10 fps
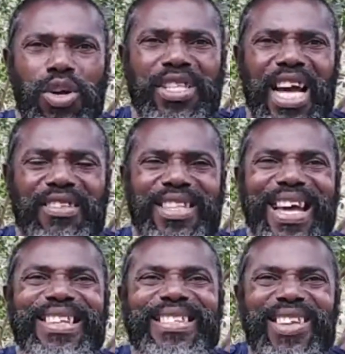it tells you that
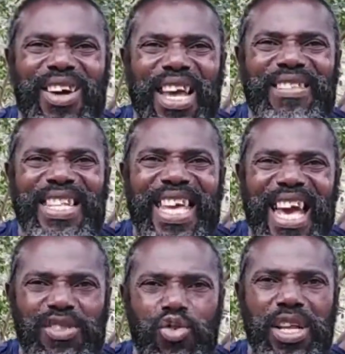the sun, as in the
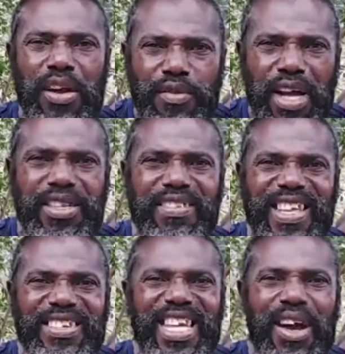S-U-N of
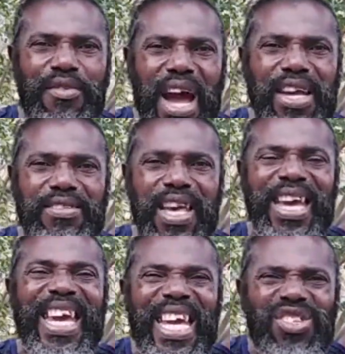righteousness, shall arise
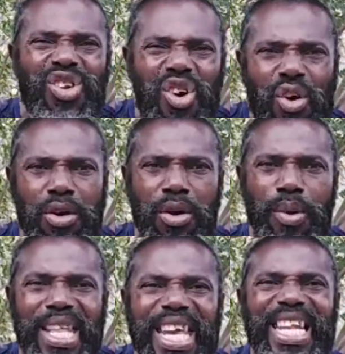in you
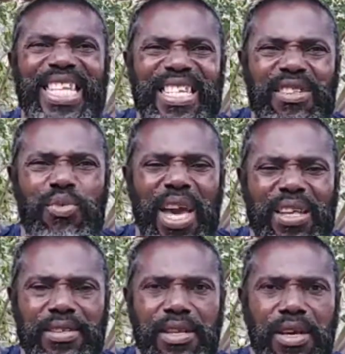with healing in his
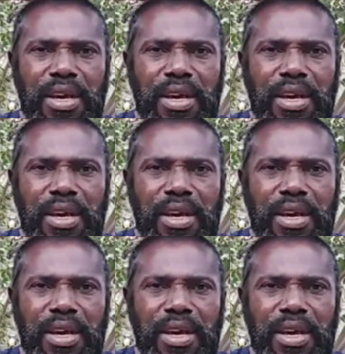wings.